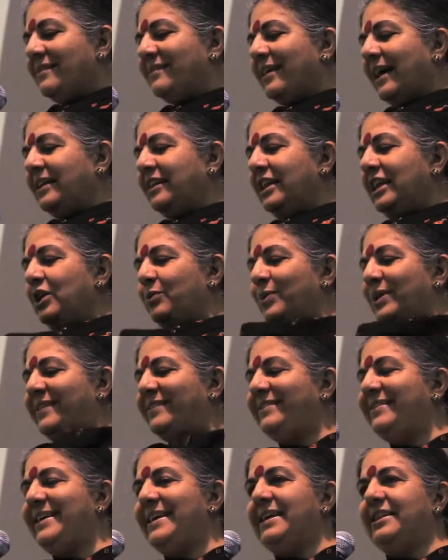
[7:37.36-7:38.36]
suddenly we
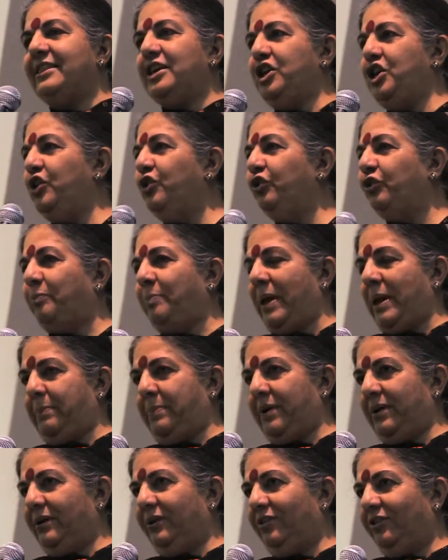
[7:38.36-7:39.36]
see in the
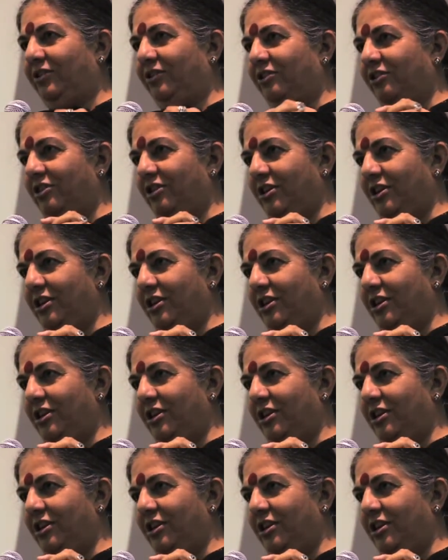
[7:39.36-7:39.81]
newspapers,